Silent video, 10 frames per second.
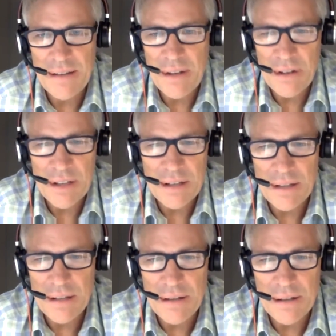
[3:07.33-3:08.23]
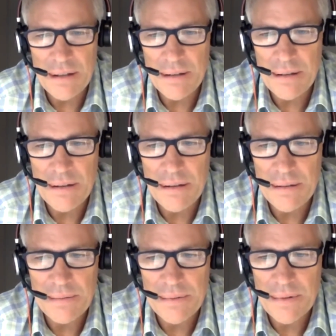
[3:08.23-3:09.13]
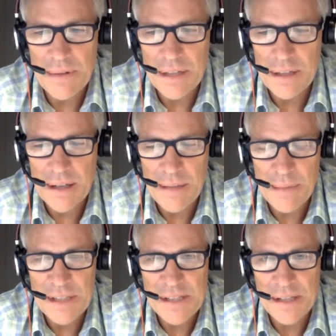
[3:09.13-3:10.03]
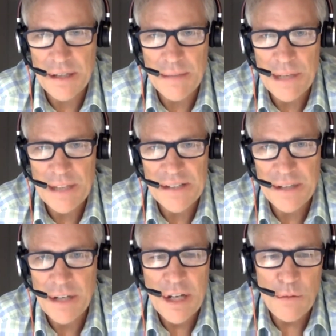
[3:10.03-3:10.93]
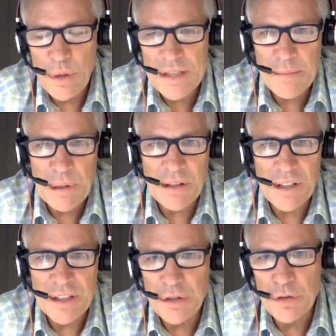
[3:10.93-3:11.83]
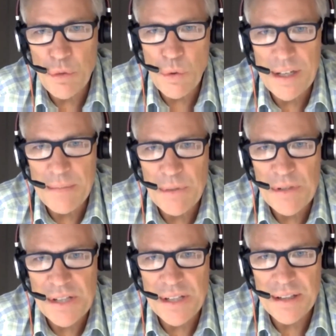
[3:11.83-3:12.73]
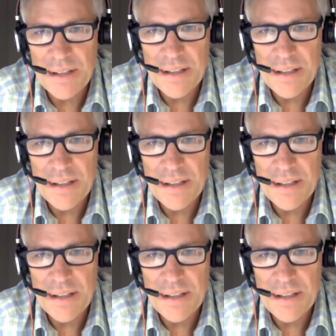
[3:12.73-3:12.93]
the company's gonna come back and say, we typically do 20%.